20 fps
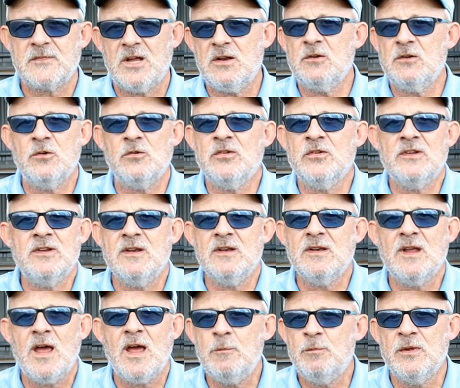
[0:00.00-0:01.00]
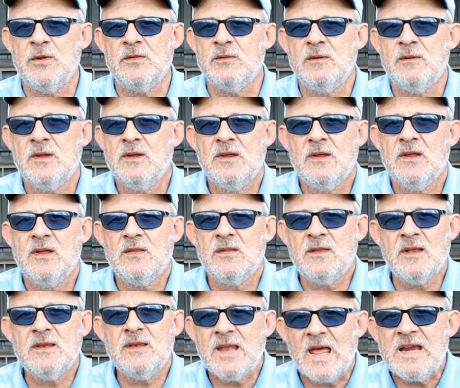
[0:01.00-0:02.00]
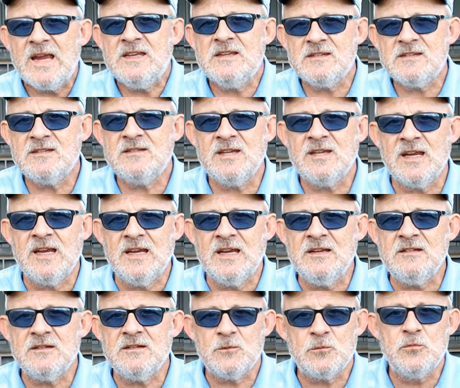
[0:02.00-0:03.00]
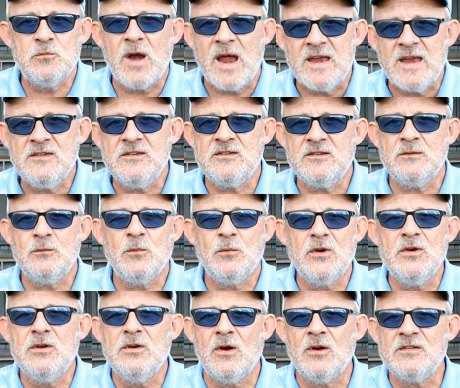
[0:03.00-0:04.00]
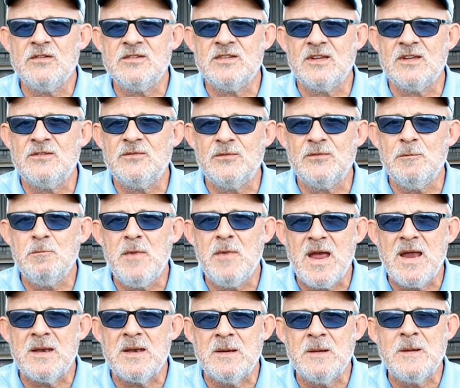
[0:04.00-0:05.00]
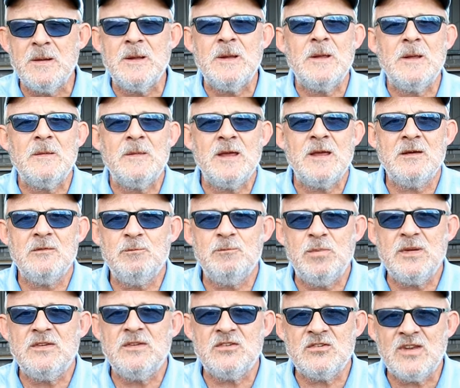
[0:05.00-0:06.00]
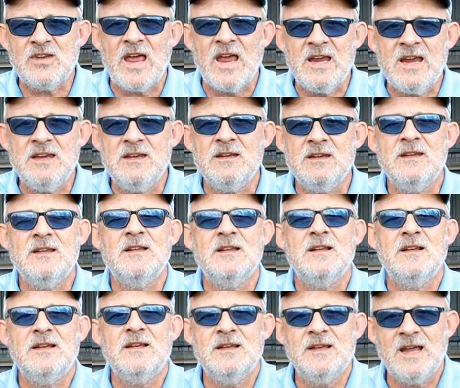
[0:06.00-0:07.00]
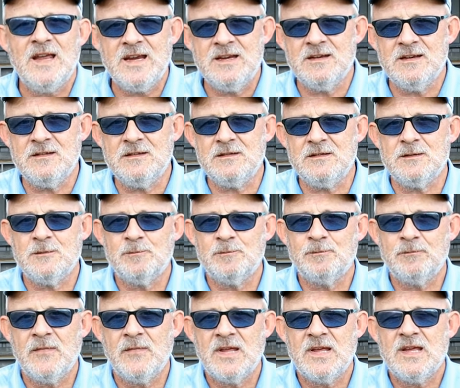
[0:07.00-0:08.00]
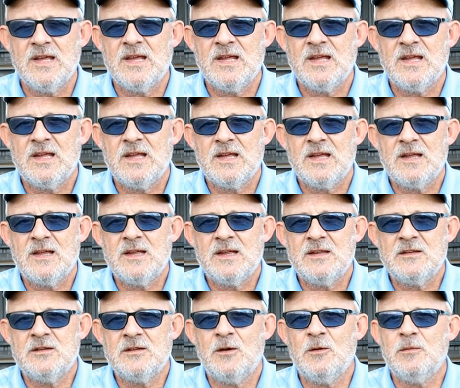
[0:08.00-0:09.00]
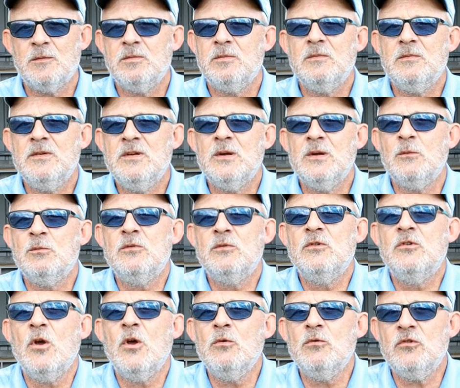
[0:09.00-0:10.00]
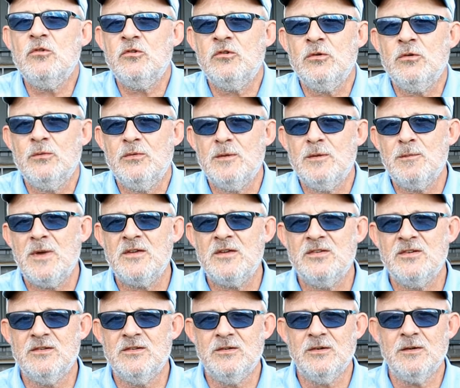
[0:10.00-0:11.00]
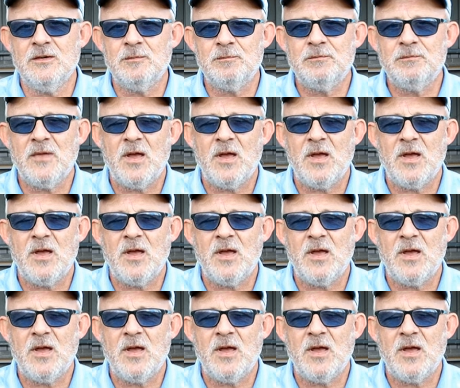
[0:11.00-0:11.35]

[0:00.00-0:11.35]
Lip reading: And of course it didn't happen. The ladies' tees, reds, were not assessed for men. They have stayed ladies. So you don't shoot the messenger.